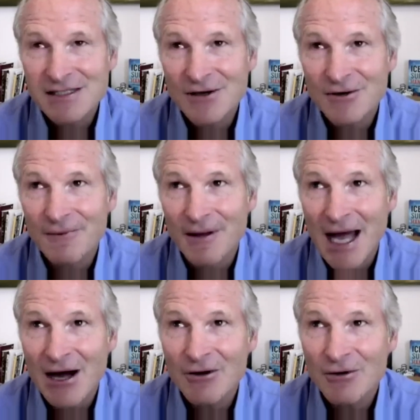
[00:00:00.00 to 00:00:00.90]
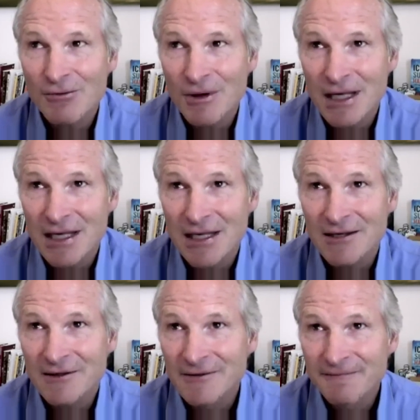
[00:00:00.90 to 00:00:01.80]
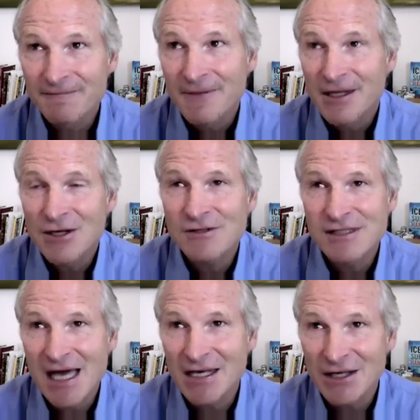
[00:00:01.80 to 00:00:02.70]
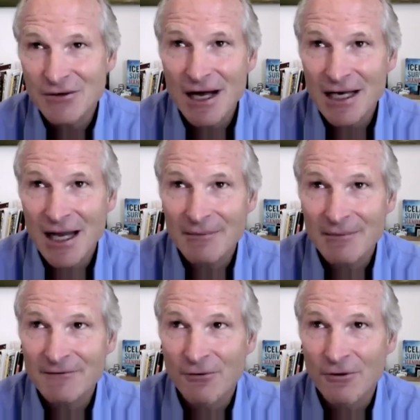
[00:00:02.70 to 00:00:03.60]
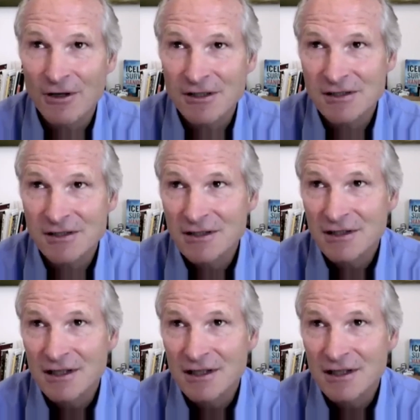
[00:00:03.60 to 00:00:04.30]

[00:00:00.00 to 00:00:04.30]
so how do we use that new economic force,